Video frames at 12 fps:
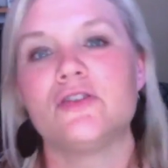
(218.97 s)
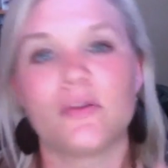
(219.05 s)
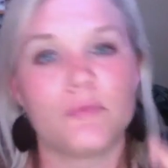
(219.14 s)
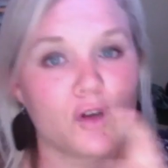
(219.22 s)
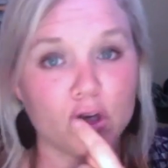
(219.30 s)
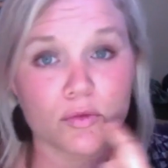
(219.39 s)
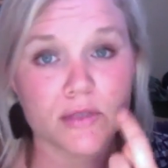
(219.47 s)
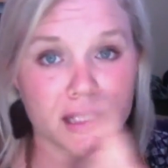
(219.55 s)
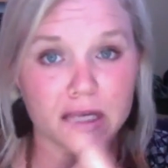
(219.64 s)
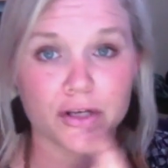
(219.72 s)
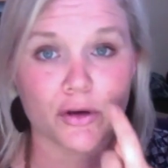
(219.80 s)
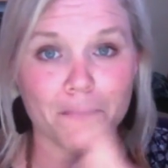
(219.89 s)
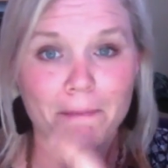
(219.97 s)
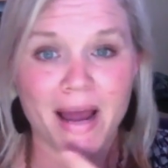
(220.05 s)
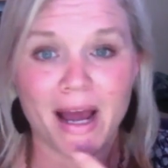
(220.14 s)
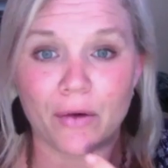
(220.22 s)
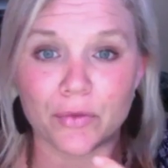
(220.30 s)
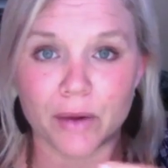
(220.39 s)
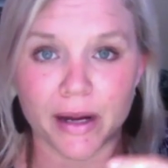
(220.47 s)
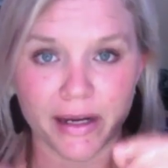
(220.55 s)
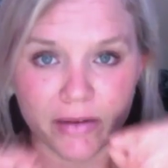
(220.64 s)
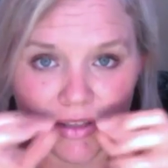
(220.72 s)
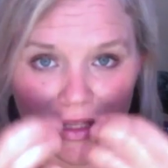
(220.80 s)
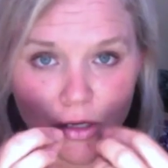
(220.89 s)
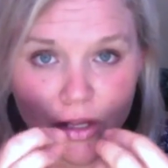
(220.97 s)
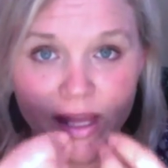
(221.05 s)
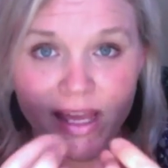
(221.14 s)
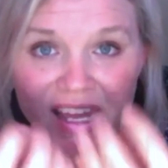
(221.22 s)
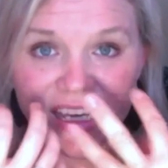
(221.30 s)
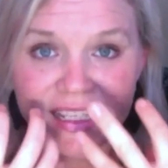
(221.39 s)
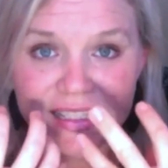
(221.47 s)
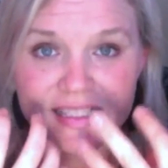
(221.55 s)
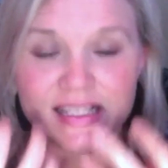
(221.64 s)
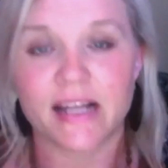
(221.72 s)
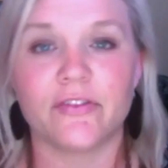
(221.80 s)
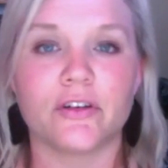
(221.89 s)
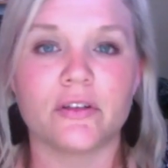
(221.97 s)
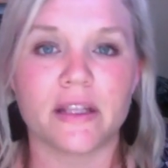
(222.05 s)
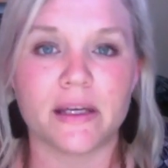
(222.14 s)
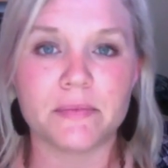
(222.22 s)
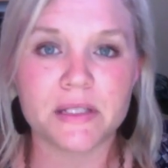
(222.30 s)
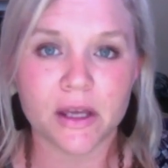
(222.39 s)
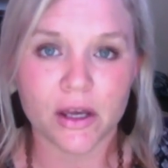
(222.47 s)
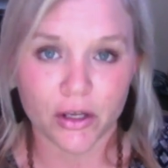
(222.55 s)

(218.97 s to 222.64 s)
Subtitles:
You have mucosa in your mouth, right? Everything inside of your lips.